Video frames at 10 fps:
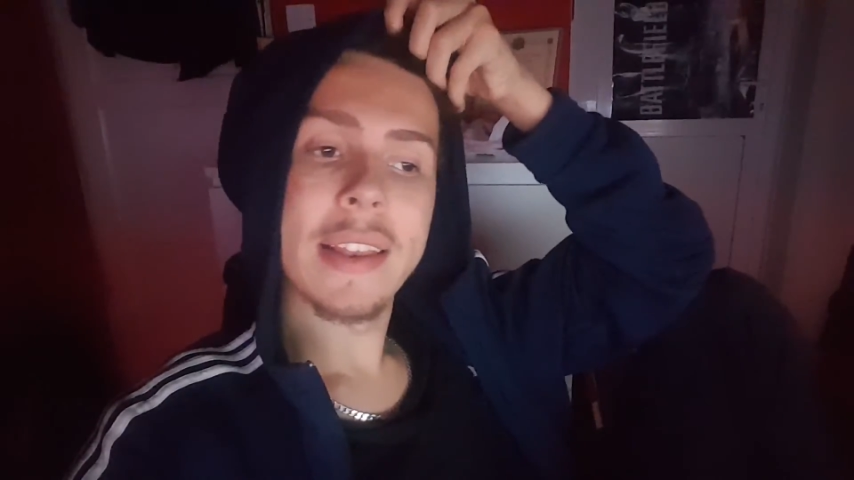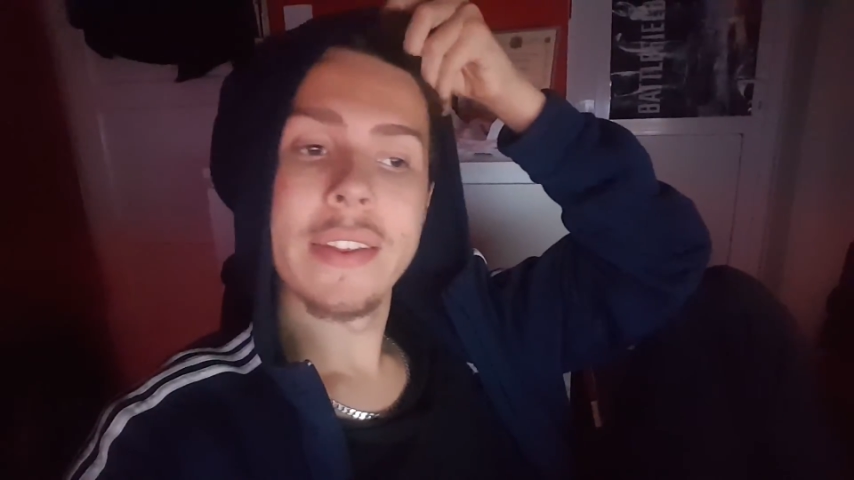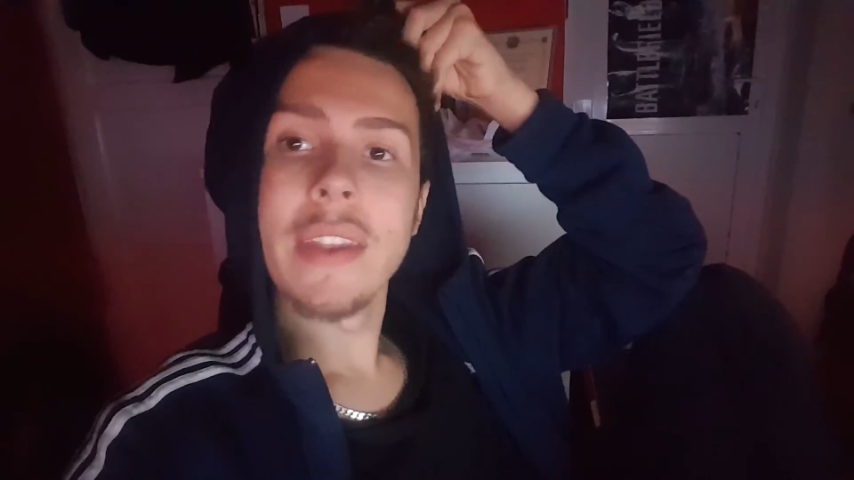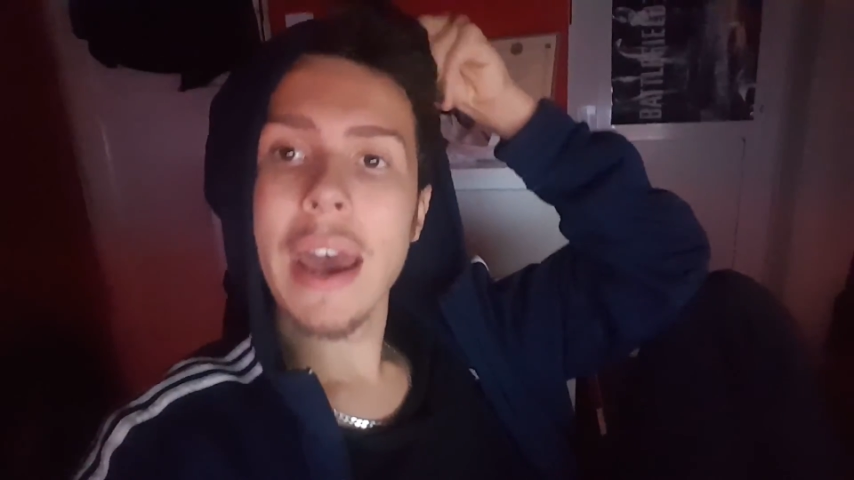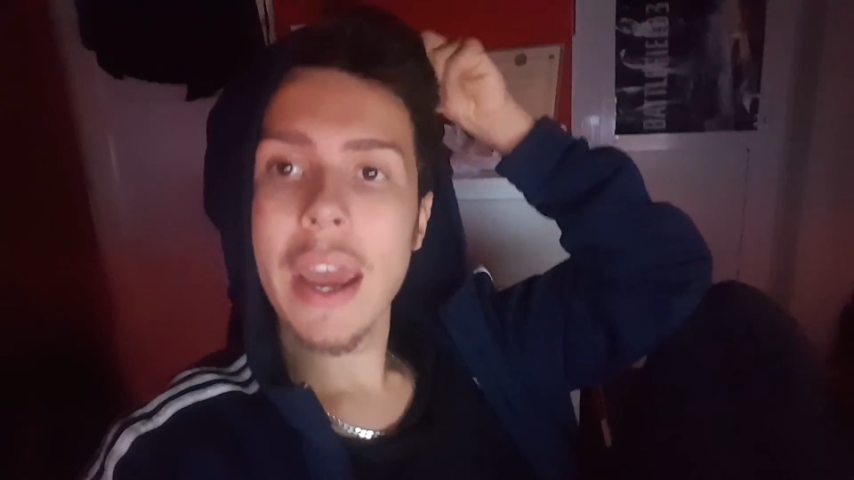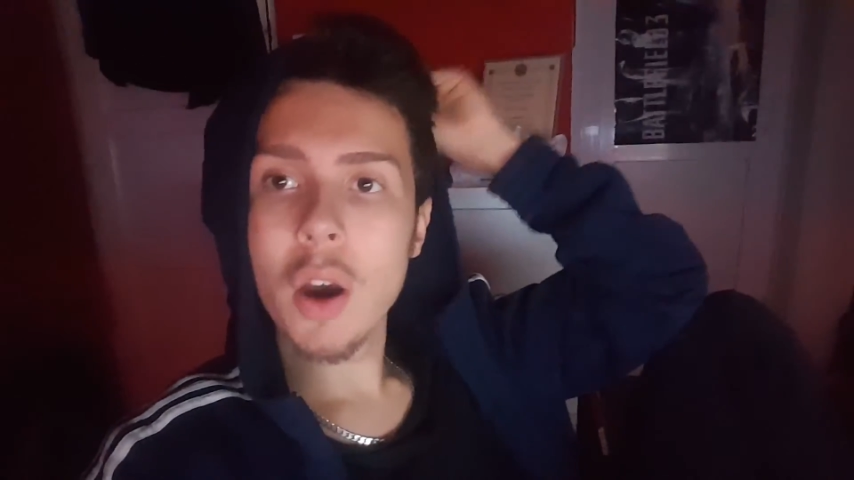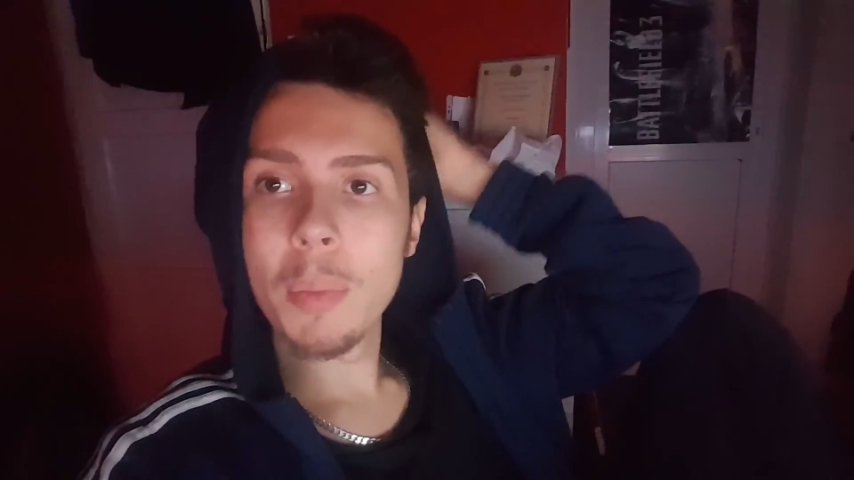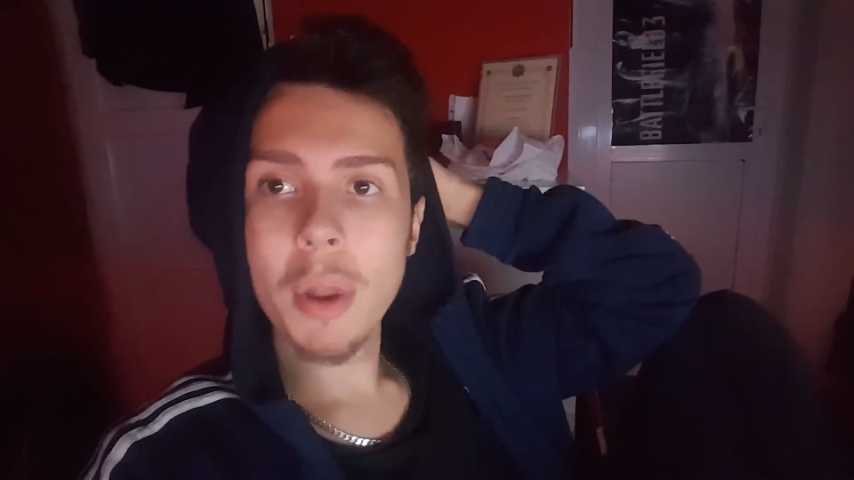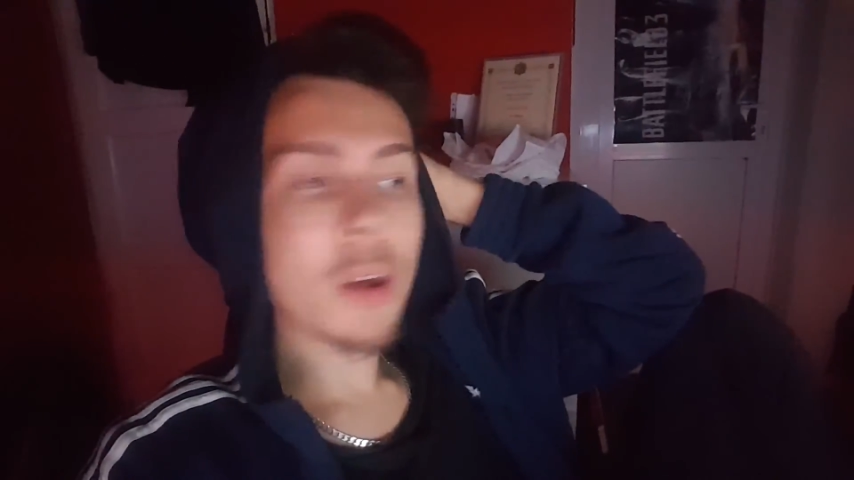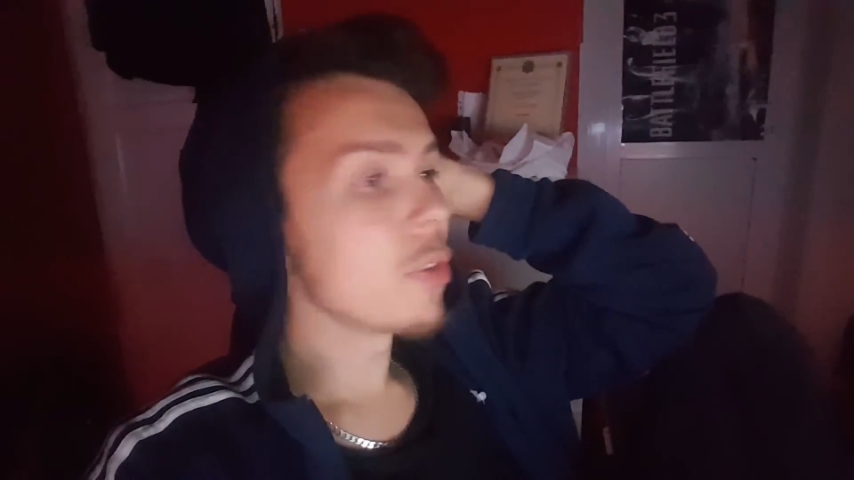today
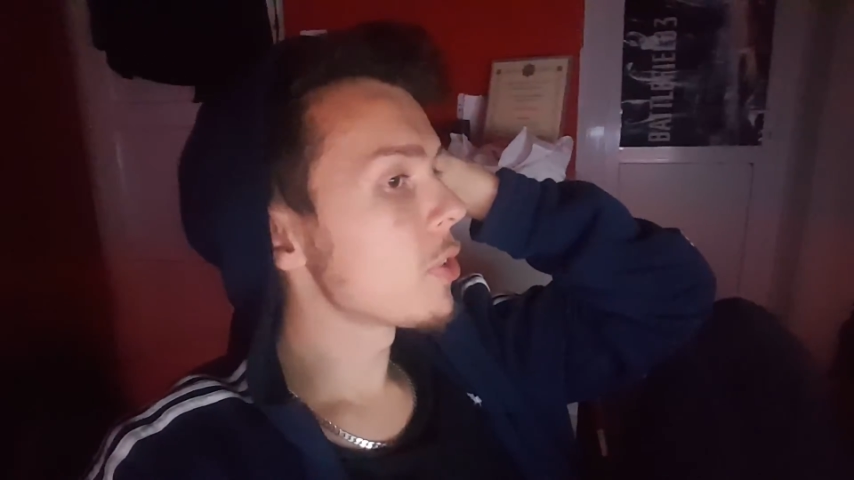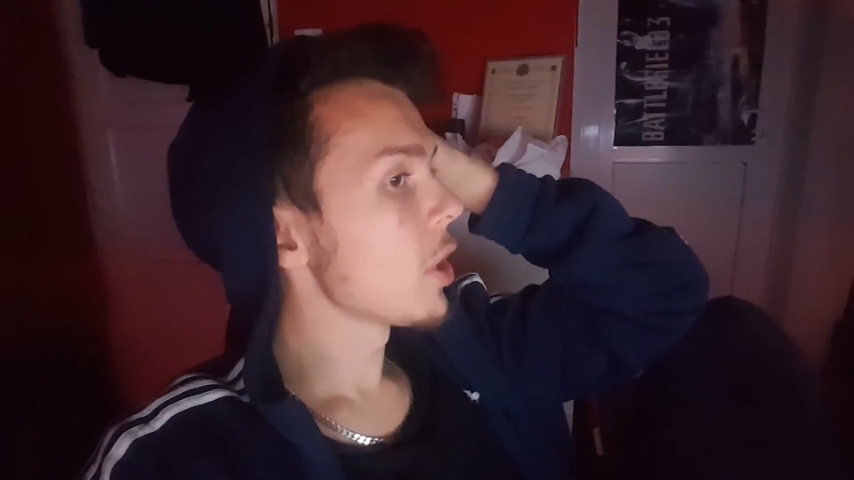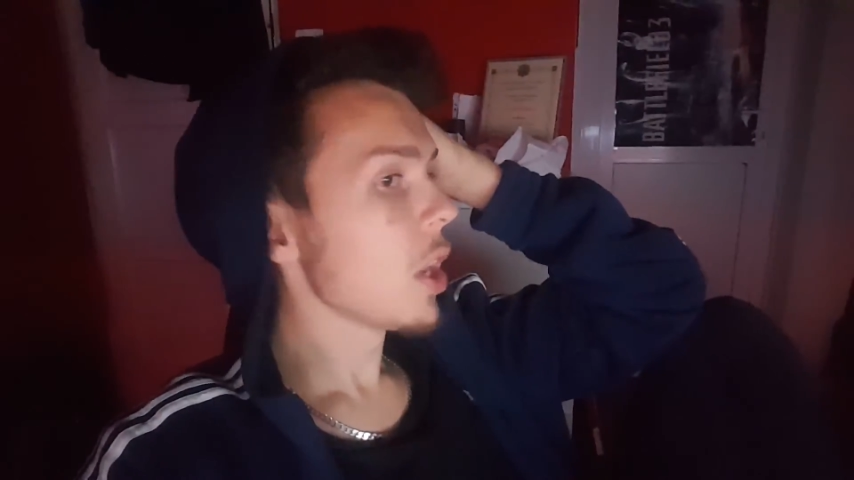uploads